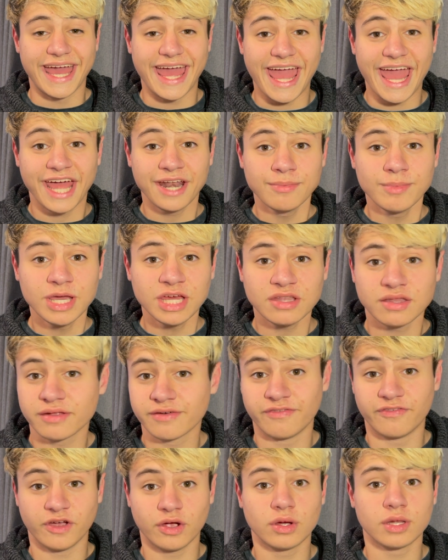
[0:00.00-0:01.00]
Anime is a
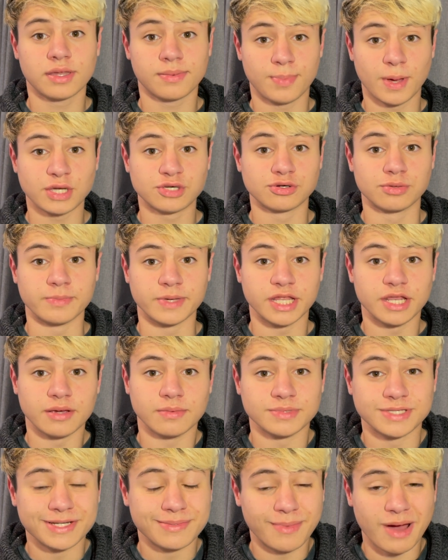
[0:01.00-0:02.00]
very special
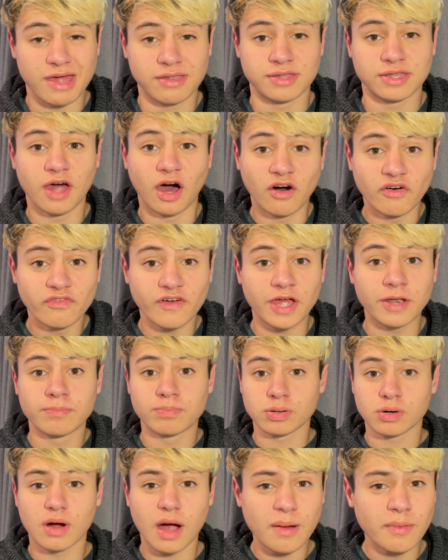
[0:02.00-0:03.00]
medium to myself and
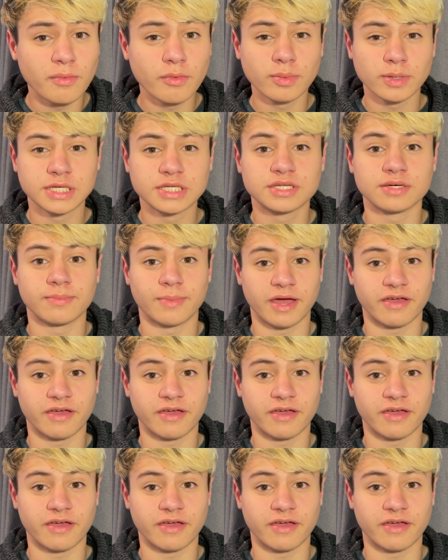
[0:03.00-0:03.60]
probably to my